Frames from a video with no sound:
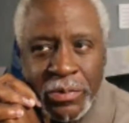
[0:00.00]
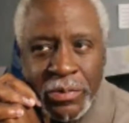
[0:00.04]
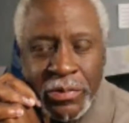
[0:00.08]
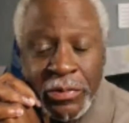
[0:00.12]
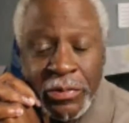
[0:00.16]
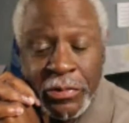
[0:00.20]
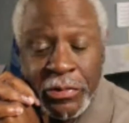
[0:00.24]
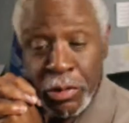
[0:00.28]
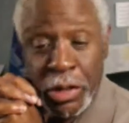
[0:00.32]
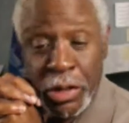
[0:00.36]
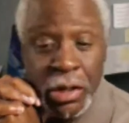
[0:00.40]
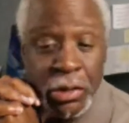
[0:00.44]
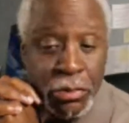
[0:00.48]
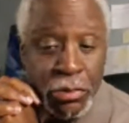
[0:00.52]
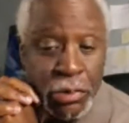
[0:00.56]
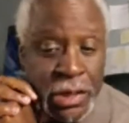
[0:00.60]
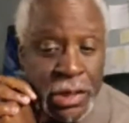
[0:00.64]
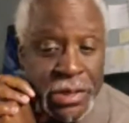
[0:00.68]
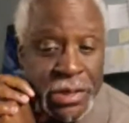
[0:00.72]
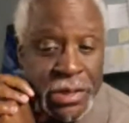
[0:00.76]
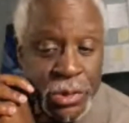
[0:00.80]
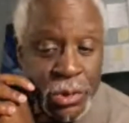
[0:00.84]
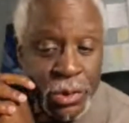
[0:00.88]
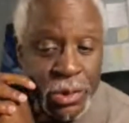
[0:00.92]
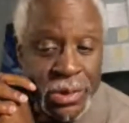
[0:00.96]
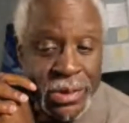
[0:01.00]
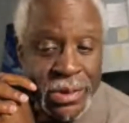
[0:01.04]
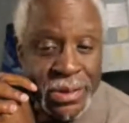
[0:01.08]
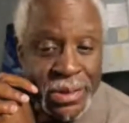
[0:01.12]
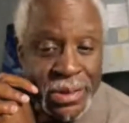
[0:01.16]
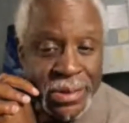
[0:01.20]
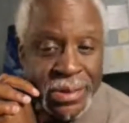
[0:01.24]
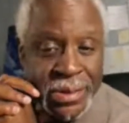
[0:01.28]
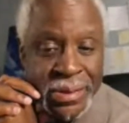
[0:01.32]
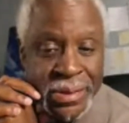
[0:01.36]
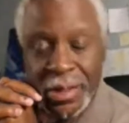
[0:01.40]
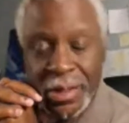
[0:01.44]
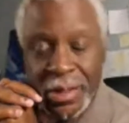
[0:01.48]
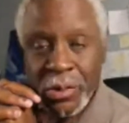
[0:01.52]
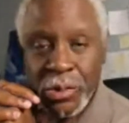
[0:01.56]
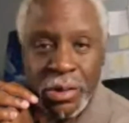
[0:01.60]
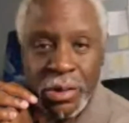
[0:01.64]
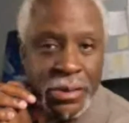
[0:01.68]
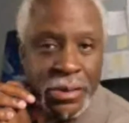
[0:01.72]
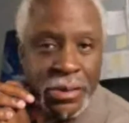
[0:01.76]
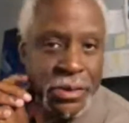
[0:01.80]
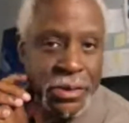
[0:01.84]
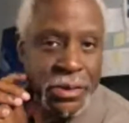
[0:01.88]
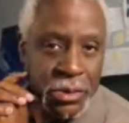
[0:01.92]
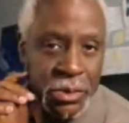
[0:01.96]
free resources that will
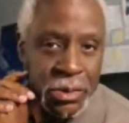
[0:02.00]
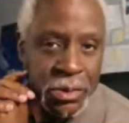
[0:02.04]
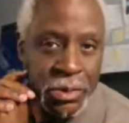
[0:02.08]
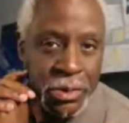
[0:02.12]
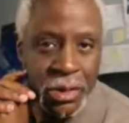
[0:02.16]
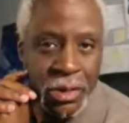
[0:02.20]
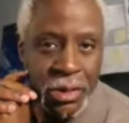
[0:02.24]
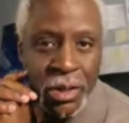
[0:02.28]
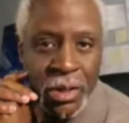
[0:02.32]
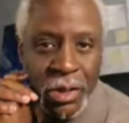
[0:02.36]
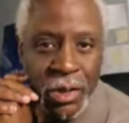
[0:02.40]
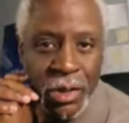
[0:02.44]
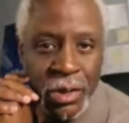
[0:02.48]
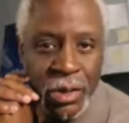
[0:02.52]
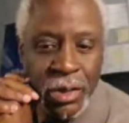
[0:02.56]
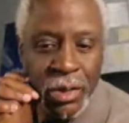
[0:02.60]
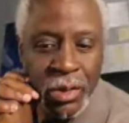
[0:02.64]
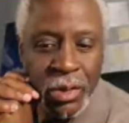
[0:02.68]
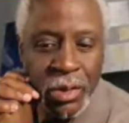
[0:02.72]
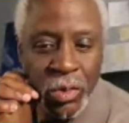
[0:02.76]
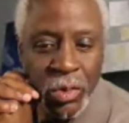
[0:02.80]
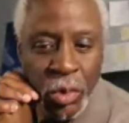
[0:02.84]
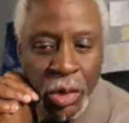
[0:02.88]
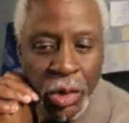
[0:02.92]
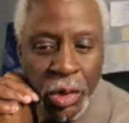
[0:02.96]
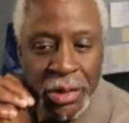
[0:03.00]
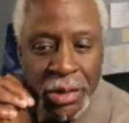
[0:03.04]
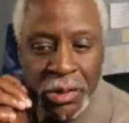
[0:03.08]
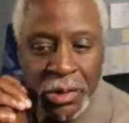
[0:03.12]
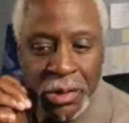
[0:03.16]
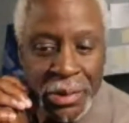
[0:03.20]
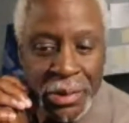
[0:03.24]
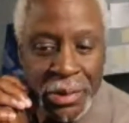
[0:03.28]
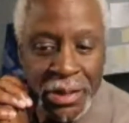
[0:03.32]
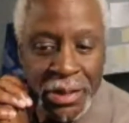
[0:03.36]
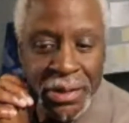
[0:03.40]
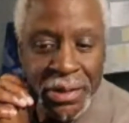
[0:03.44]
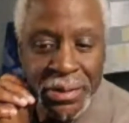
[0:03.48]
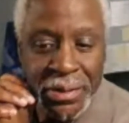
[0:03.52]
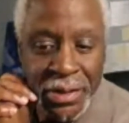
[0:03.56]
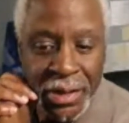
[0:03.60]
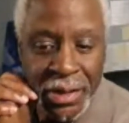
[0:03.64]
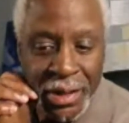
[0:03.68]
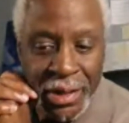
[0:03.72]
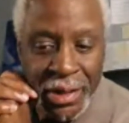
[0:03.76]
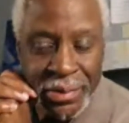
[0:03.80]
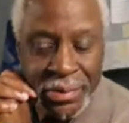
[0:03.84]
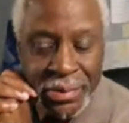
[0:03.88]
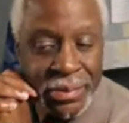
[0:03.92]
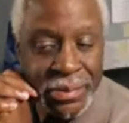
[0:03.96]
do what you need
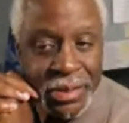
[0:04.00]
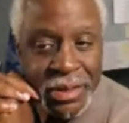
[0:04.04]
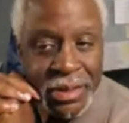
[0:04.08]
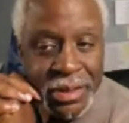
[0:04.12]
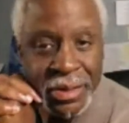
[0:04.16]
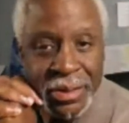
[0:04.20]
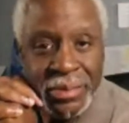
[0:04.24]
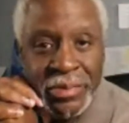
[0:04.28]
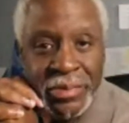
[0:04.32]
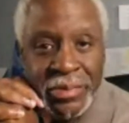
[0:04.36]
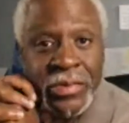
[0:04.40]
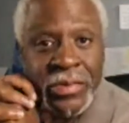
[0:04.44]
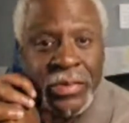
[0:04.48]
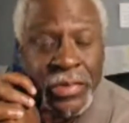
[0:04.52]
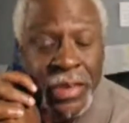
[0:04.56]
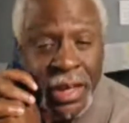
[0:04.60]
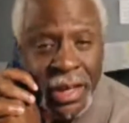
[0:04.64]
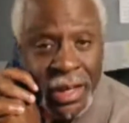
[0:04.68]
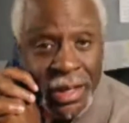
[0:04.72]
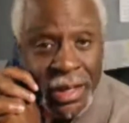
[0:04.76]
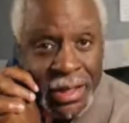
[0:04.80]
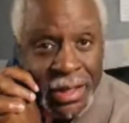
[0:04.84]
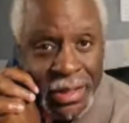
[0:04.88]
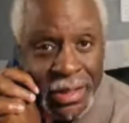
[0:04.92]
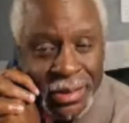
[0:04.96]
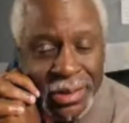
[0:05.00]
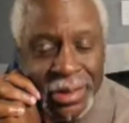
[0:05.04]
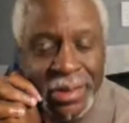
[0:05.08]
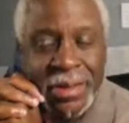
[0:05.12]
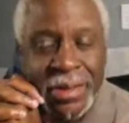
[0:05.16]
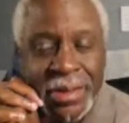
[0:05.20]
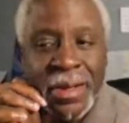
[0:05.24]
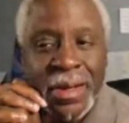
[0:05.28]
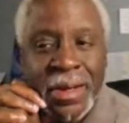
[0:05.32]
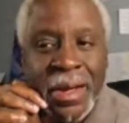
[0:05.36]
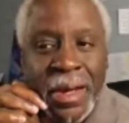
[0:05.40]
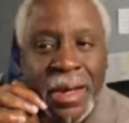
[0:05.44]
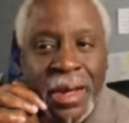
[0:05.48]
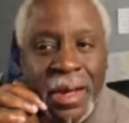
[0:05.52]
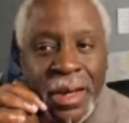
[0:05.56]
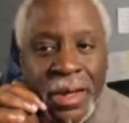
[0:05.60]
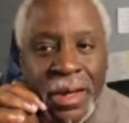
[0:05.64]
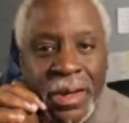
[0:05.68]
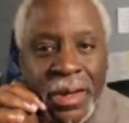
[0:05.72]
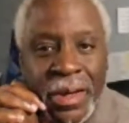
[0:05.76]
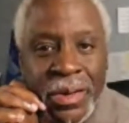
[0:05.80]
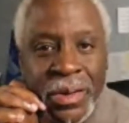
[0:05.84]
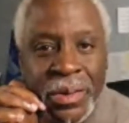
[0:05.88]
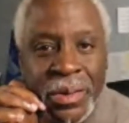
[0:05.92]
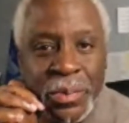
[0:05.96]
done, then fine.
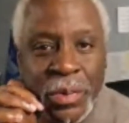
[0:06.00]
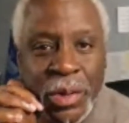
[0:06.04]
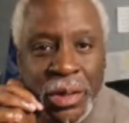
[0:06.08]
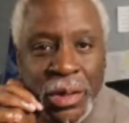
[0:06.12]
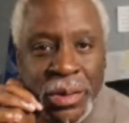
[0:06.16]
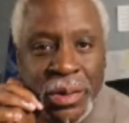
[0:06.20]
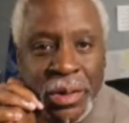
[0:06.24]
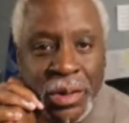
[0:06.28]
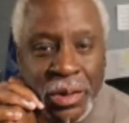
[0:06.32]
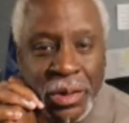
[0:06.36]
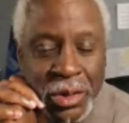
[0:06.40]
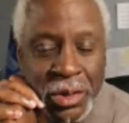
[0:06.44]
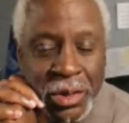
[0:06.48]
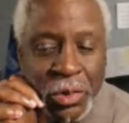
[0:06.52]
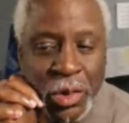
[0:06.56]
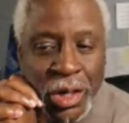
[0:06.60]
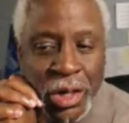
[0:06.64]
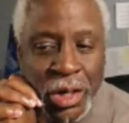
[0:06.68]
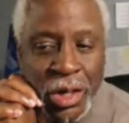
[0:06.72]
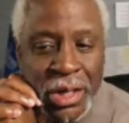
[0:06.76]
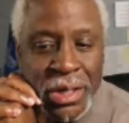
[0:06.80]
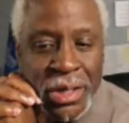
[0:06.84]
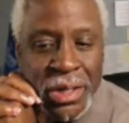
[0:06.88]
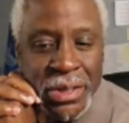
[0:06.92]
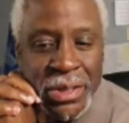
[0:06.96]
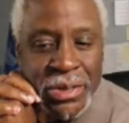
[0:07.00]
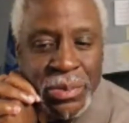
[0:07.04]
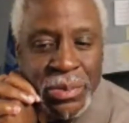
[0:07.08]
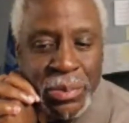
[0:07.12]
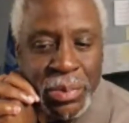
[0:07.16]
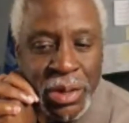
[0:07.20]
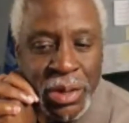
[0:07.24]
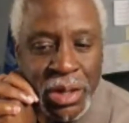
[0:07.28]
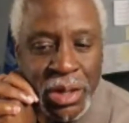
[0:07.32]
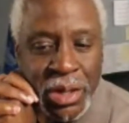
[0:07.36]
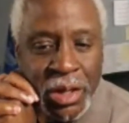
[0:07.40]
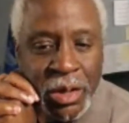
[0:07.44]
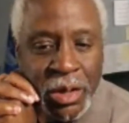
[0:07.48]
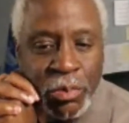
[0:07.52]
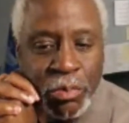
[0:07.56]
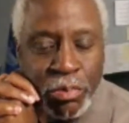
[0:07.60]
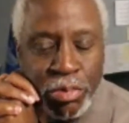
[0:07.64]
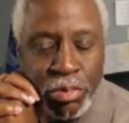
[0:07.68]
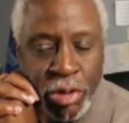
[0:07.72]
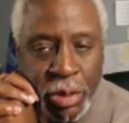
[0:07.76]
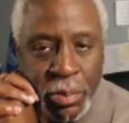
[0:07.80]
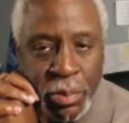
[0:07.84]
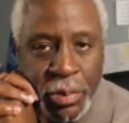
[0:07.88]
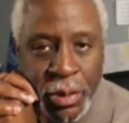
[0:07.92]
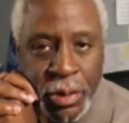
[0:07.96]
But otherwise, be
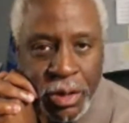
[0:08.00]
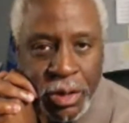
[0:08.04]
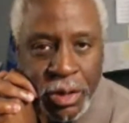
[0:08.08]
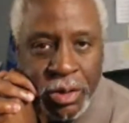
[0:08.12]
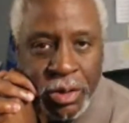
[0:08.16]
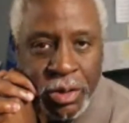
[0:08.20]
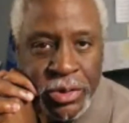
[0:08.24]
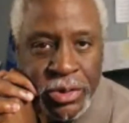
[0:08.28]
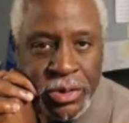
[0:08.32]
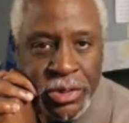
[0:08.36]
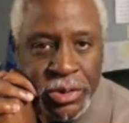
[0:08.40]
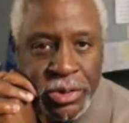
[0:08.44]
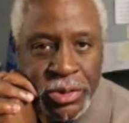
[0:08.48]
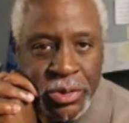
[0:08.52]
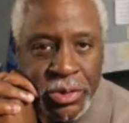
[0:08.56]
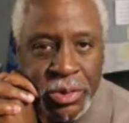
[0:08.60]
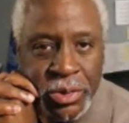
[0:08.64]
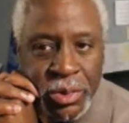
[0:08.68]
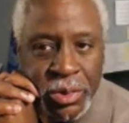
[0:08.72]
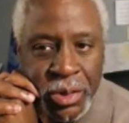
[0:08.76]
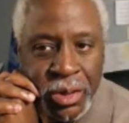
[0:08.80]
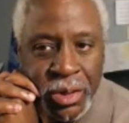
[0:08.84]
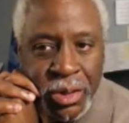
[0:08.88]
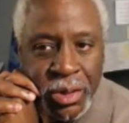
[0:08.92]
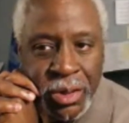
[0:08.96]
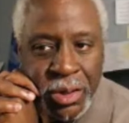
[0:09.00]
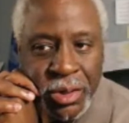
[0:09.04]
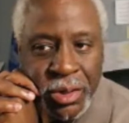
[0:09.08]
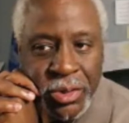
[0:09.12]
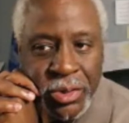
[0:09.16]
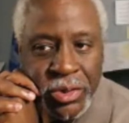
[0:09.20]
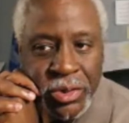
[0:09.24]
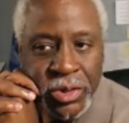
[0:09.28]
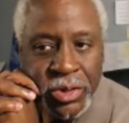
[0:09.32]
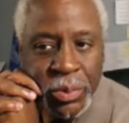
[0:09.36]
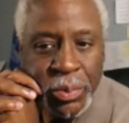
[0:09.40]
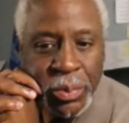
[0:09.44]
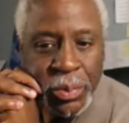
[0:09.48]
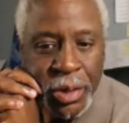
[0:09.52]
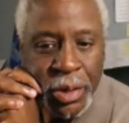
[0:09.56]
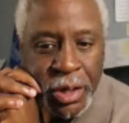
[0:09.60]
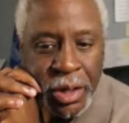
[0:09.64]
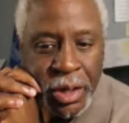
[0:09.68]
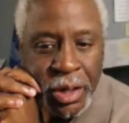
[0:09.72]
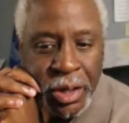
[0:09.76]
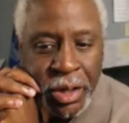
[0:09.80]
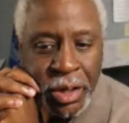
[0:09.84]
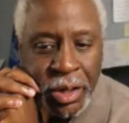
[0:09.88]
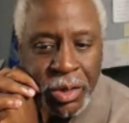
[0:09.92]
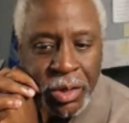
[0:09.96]
prepared to
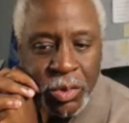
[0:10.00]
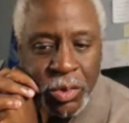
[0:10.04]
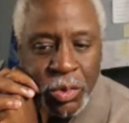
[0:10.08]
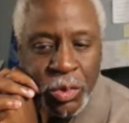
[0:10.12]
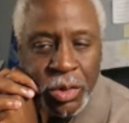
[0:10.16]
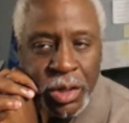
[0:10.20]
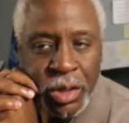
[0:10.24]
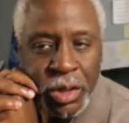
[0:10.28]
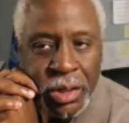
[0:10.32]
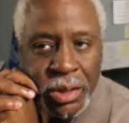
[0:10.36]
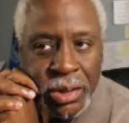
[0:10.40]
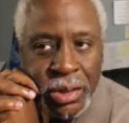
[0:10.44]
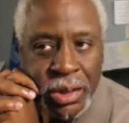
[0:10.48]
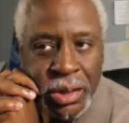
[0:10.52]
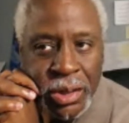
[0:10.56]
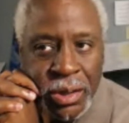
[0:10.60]
pay what